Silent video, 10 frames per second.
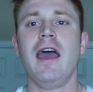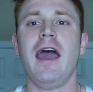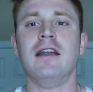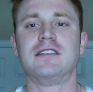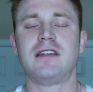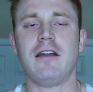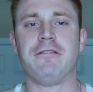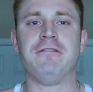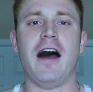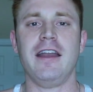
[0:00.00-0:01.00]
And instead of
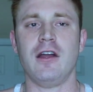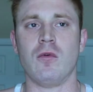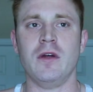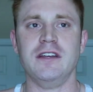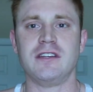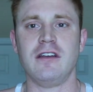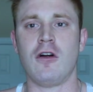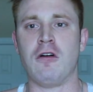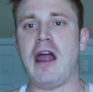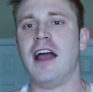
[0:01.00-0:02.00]
finding a reason
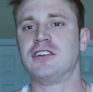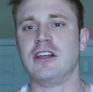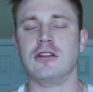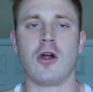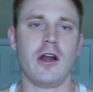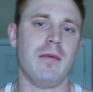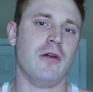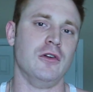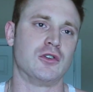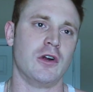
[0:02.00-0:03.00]
or actually learning
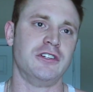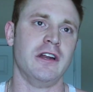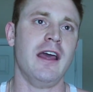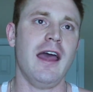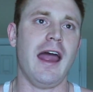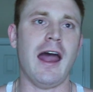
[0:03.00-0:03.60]
about nutrition